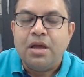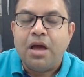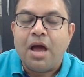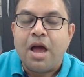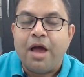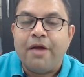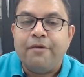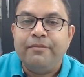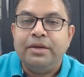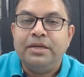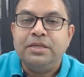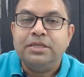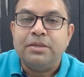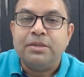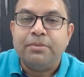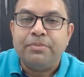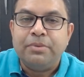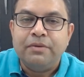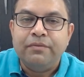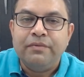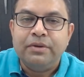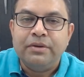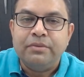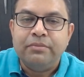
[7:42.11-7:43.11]
I made
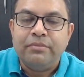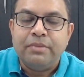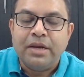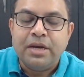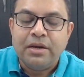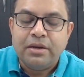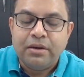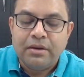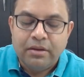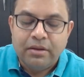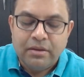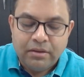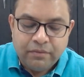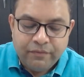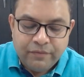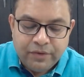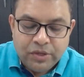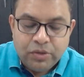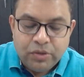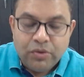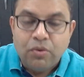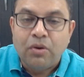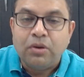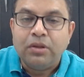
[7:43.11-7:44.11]
separate uh,
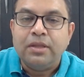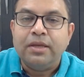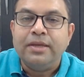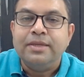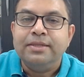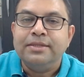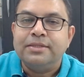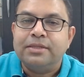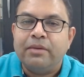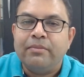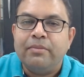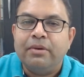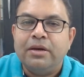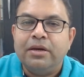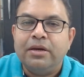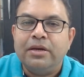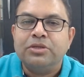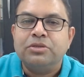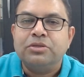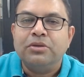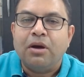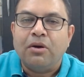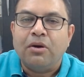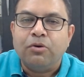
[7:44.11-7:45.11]
video on the insight
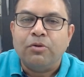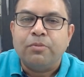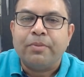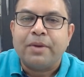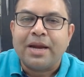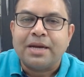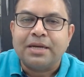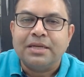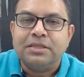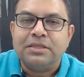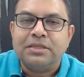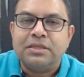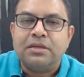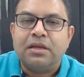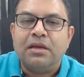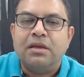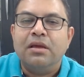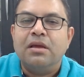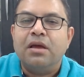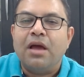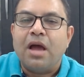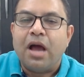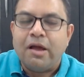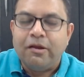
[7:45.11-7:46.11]
meditation, how to practice it.
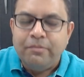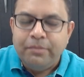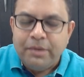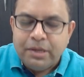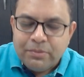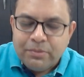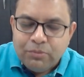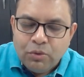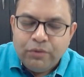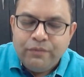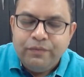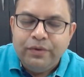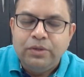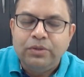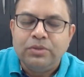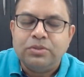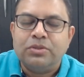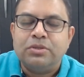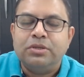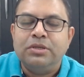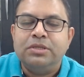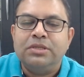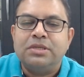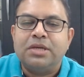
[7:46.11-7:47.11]
I'll make more
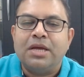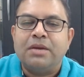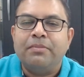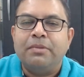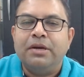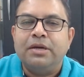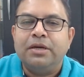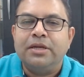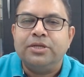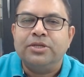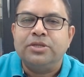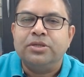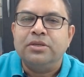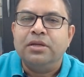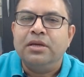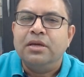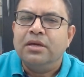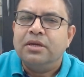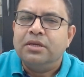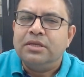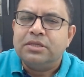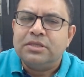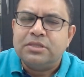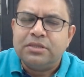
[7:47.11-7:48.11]
videos on insight meditation.
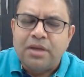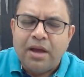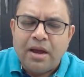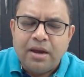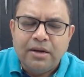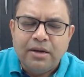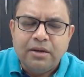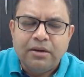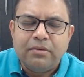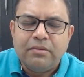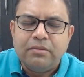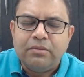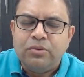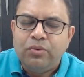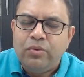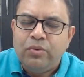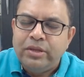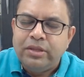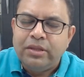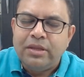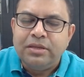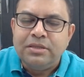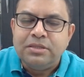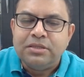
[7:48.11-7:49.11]
Start
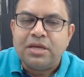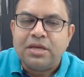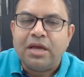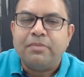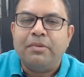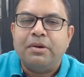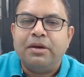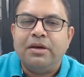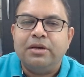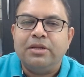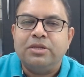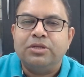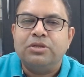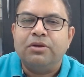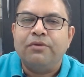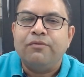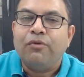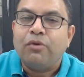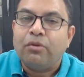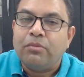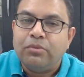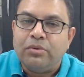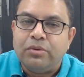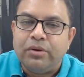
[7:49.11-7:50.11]
doing the insight meditation
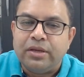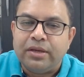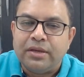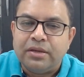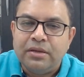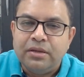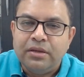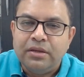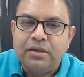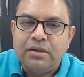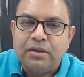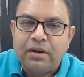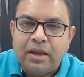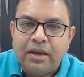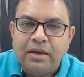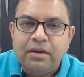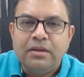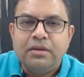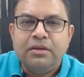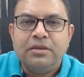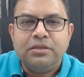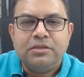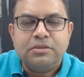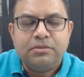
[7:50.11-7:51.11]
from today, right?
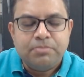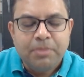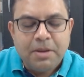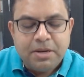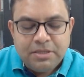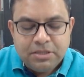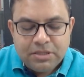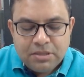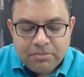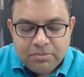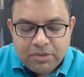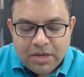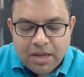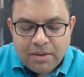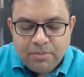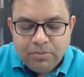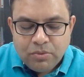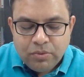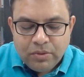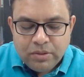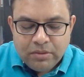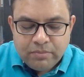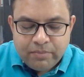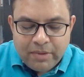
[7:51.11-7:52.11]
Spend some time
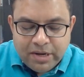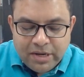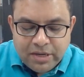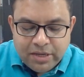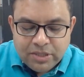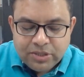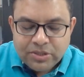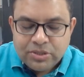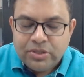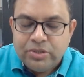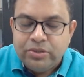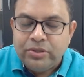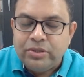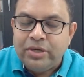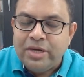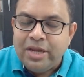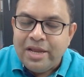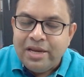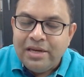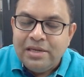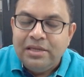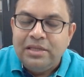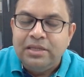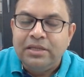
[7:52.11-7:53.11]
doing meditation
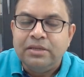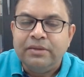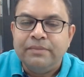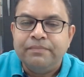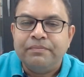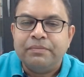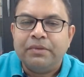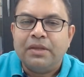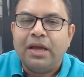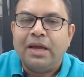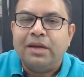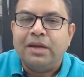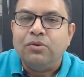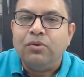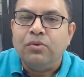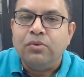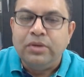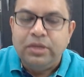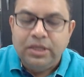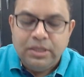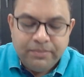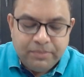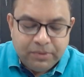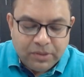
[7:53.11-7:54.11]
daily and go
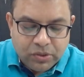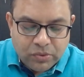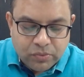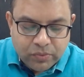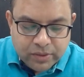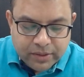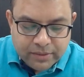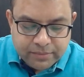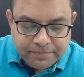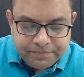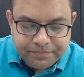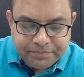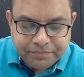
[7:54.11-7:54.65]
deep into it.